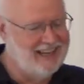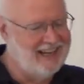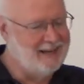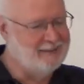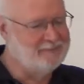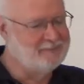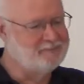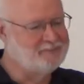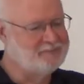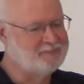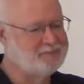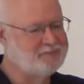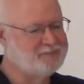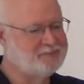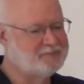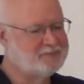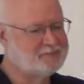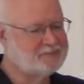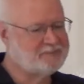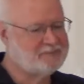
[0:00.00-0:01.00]
um,
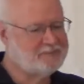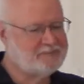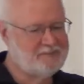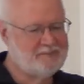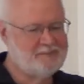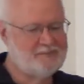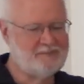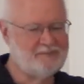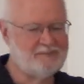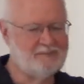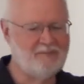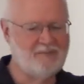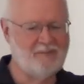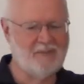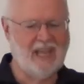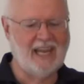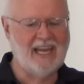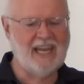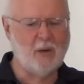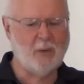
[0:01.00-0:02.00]

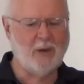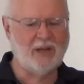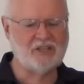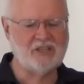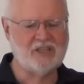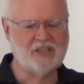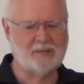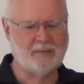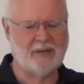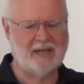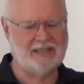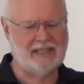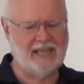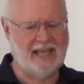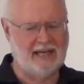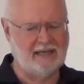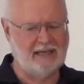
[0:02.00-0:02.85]
any questions about